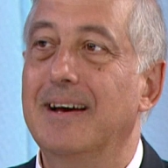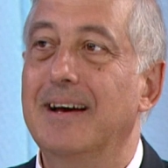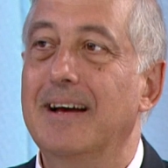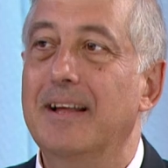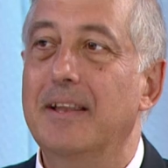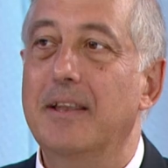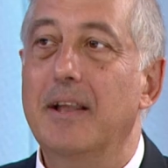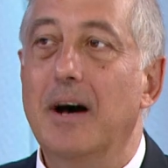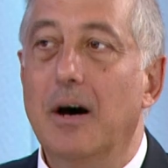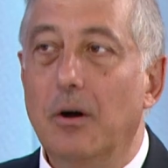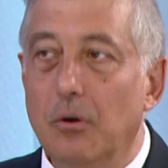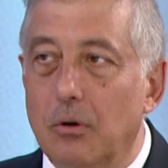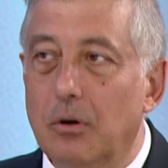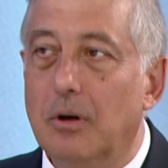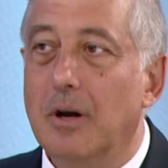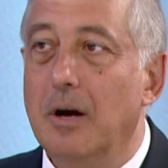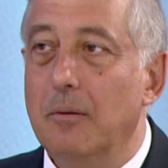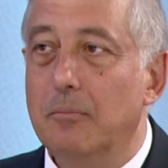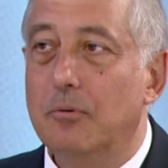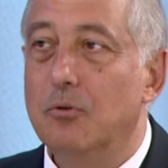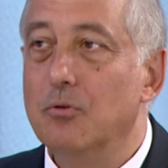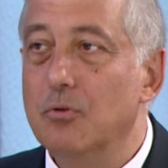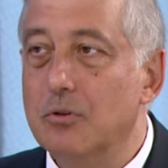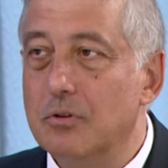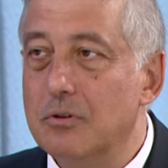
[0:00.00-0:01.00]
Now, look, I'm
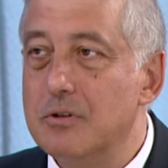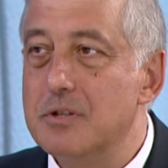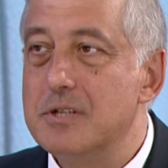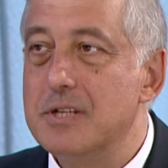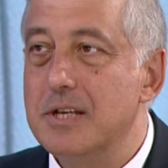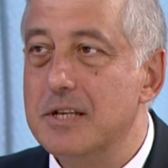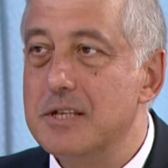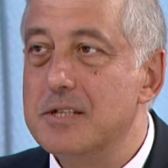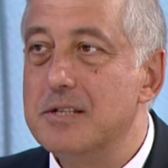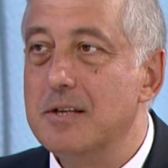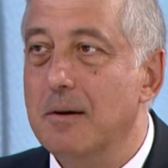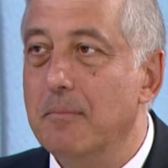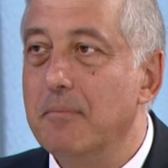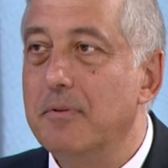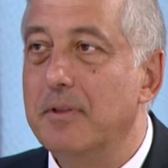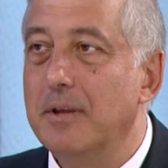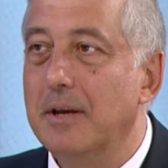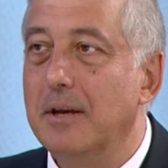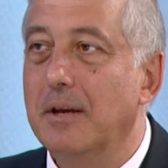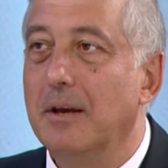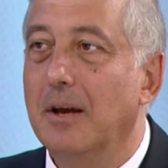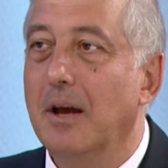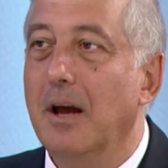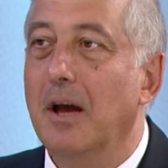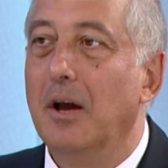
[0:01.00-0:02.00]
going to say
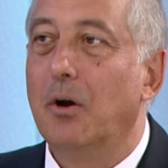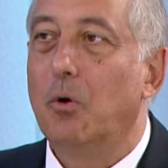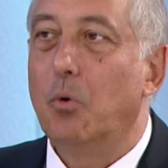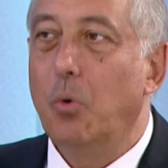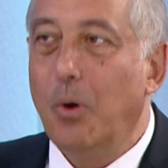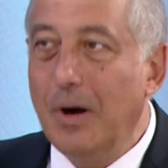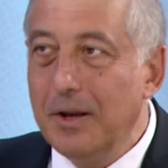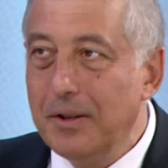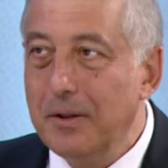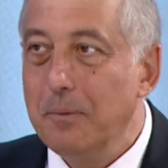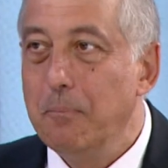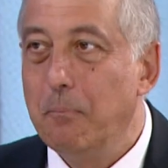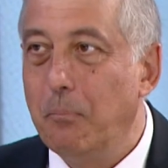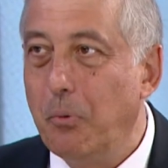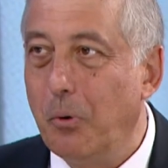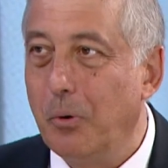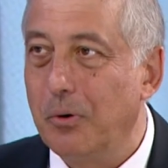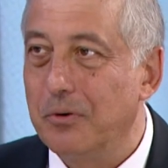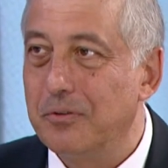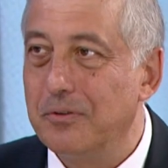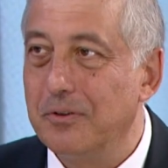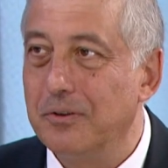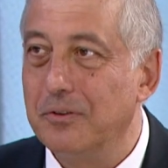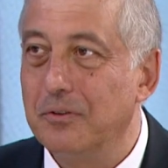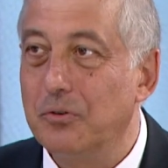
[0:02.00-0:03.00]
something quite
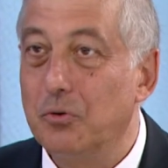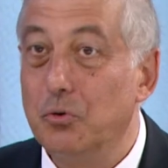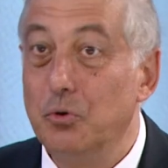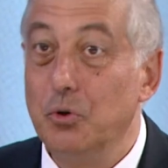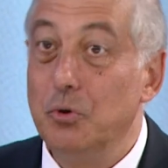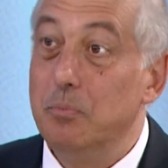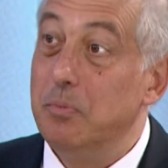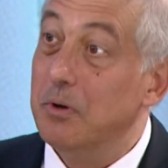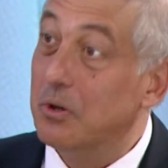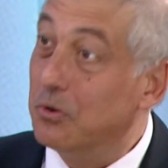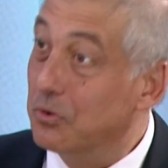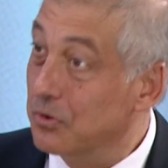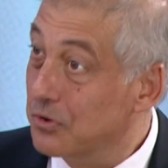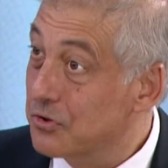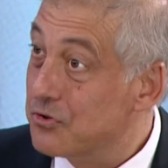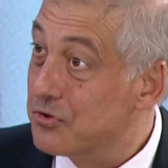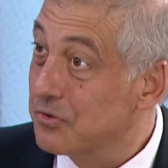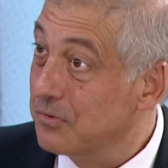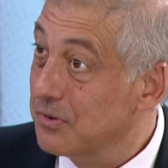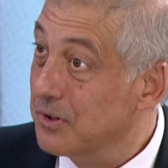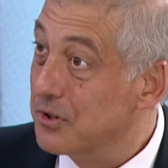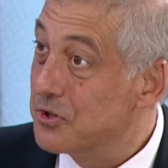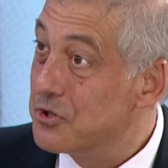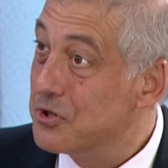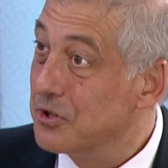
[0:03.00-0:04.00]
important, could be
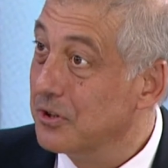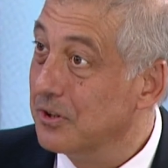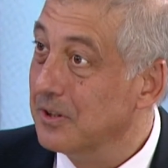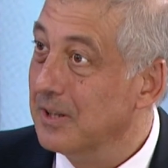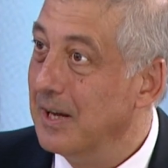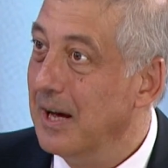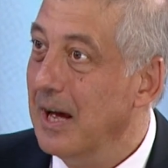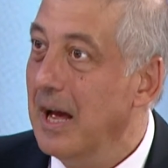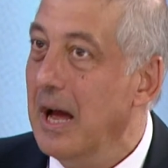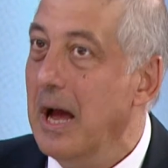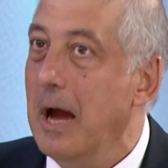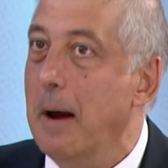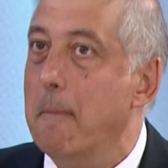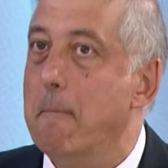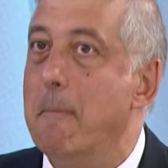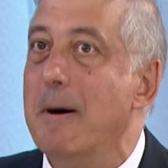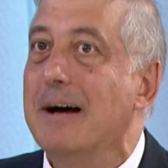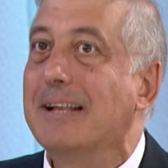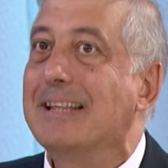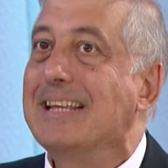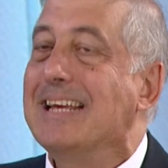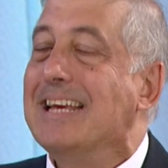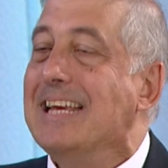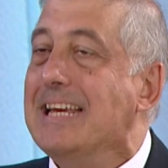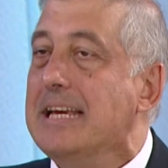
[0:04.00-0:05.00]
controversial, but
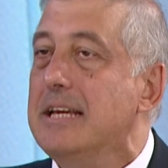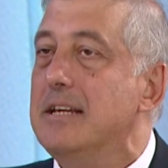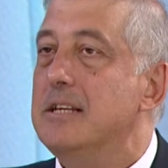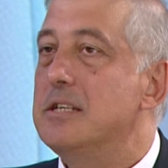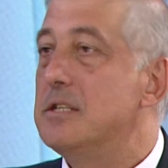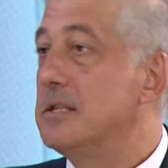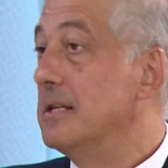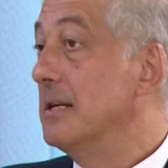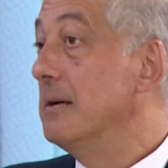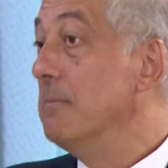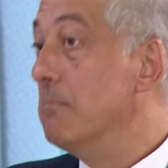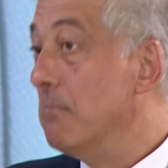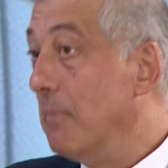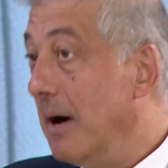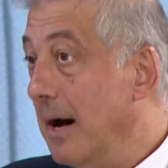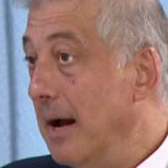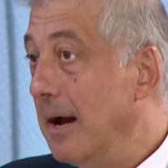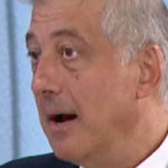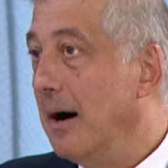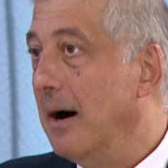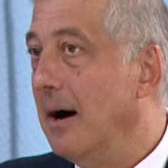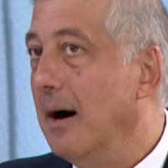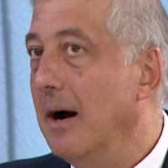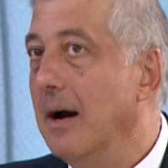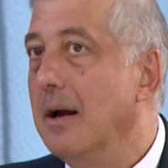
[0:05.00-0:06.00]
he is, in my
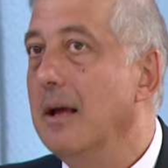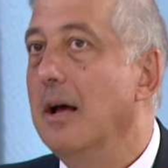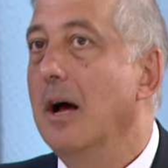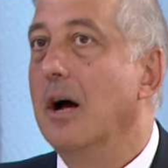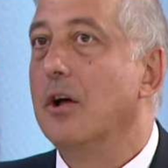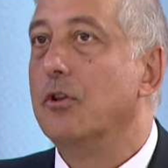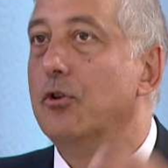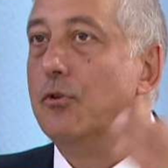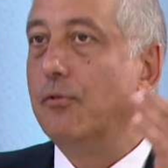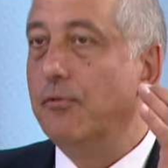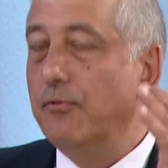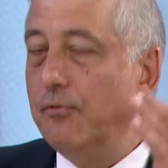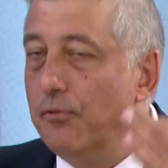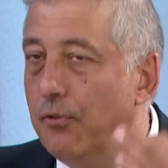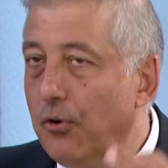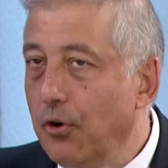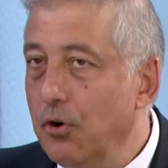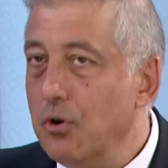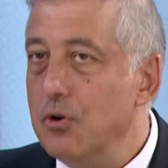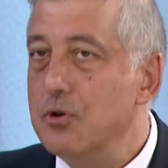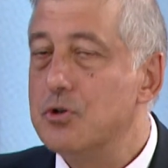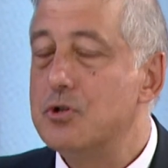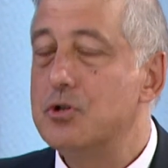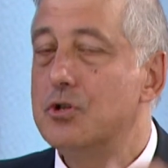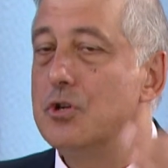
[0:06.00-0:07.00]
eye, the
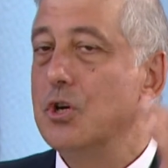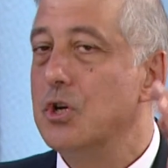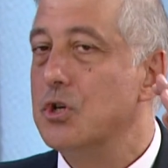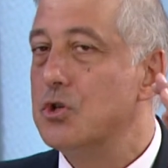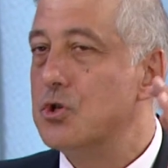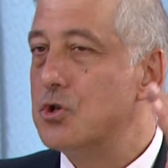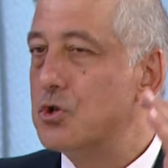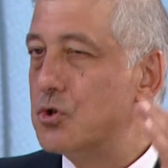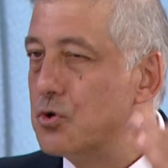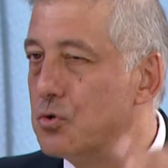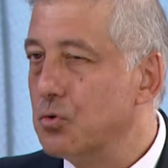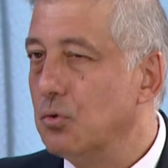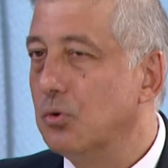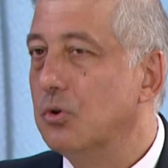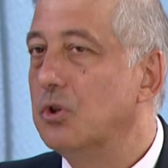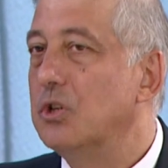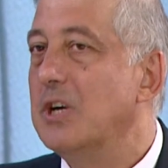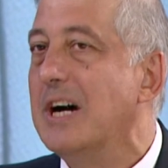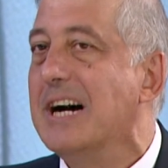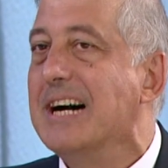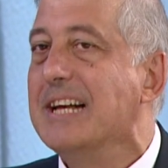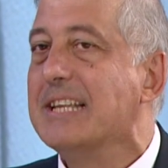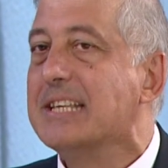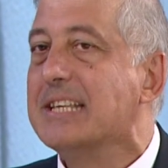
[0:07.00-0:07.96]
first sultan